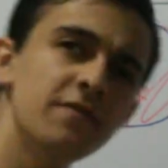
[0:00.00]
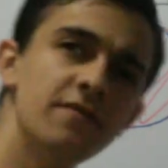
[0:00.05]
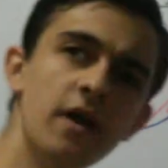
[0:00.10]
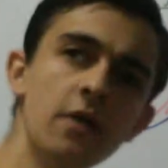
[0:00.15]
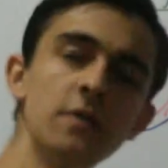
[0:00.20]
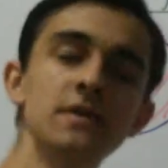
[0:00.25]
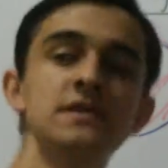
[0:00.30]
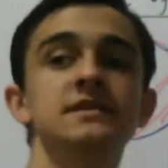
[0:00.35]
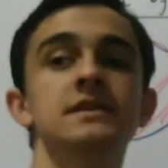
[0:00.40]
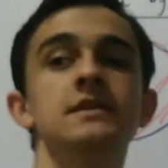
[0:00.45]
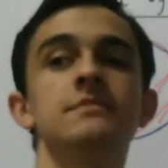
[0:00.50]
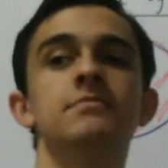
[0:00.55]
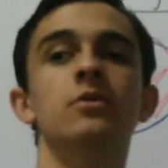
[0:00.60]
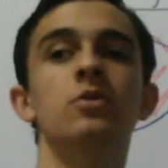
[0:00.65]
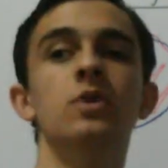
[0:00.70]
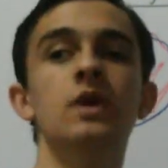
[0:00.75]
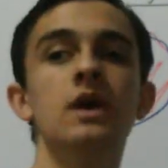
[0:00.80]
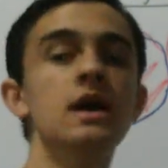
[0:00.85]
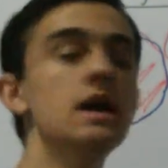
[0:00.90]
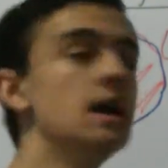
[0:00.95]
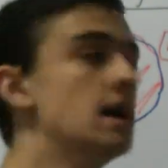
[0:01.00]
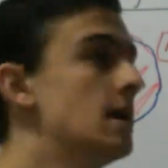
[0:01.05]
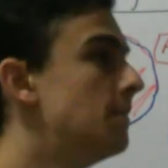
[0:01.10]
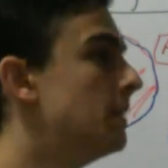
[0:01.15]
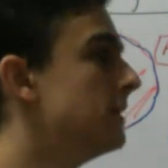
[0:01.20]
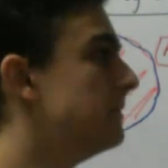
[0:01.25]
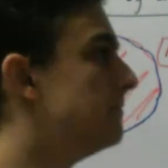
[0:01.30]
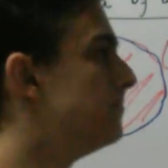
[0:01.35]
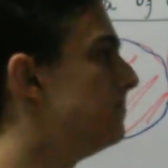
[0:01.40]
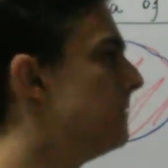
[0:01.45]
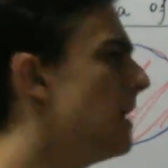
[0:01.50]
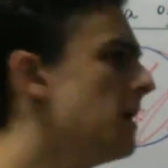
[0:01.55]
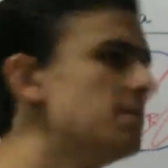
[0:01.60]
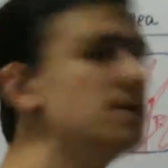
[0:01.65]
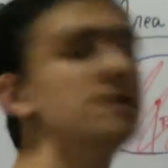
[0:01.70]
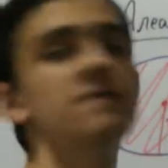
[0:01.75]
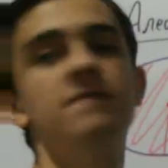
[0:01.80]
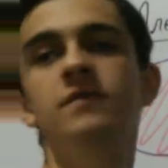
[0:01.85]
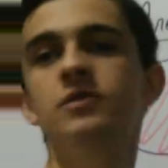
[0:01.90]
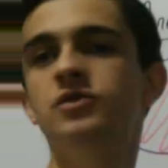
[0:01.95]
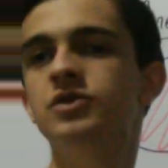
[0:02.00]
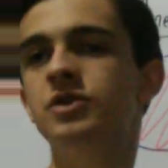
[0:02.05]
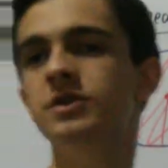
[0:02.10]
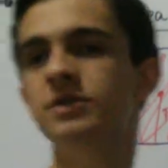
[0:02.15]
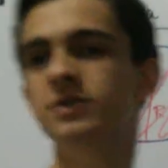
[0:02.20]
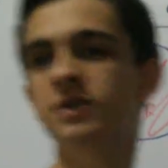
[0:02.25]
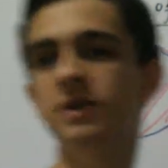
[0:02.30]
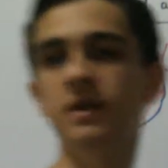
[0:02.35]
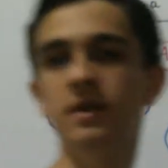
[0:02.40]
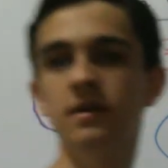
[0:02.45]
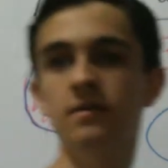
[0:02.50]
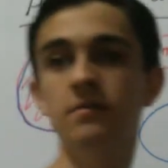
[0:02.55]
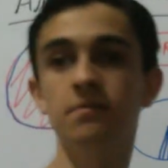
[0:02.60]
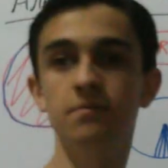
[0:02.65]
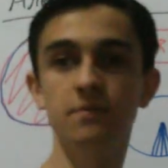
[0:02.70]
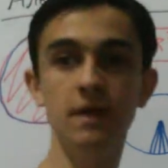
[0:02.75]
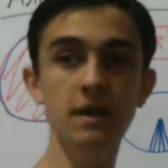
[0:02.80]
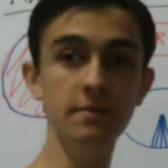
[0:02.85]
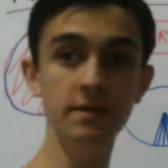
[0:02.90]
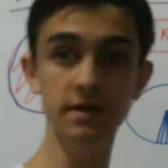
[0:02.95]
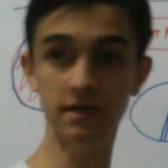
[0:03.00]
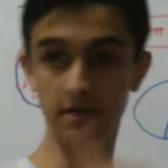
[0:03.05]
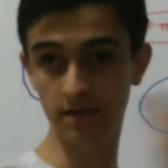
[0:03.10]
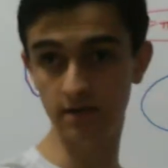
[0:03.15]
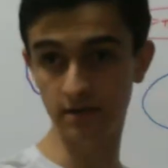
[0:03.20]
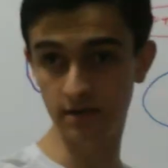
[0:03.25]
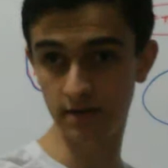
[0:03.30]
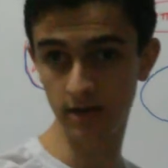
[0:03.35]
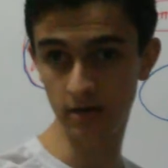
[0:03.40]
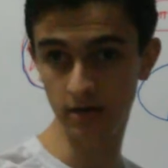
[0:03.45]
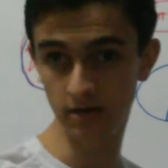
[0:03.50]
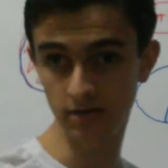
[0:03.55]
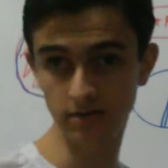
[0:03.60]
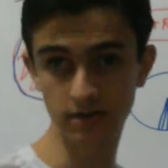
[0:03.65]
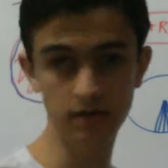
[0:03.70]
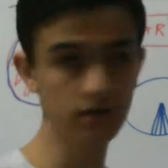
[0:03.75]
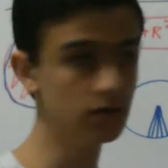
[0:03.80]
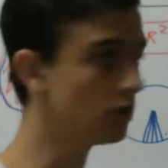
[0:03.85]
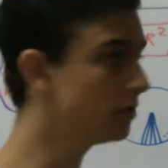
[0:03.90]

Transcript: very simple. But maybe in future, maybe in the